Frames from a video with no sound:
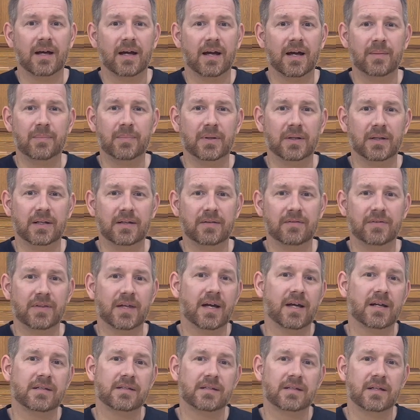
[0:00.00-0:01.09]
I believe
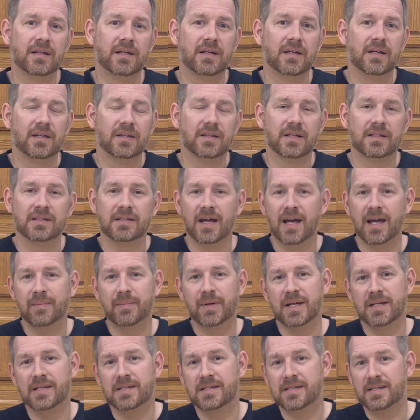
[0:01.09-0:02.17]
that the time
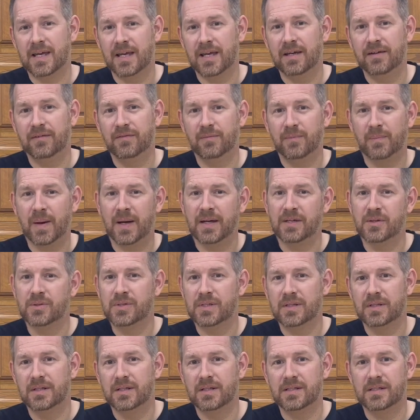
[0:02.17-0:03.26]
I save by
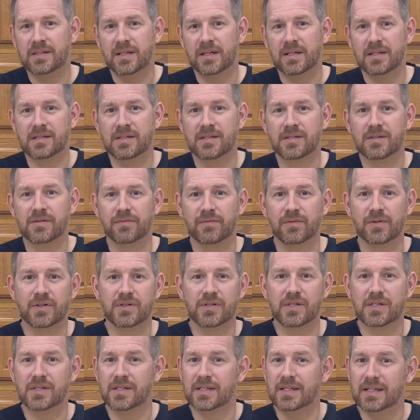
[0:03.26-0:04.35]
using these discs
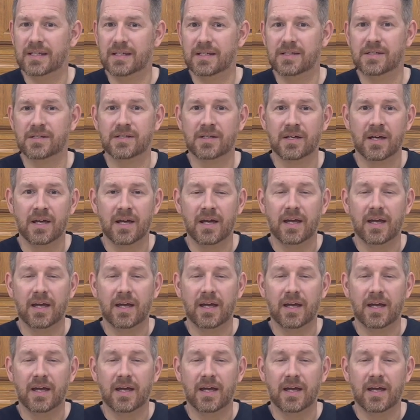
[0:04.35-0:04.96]
versus these,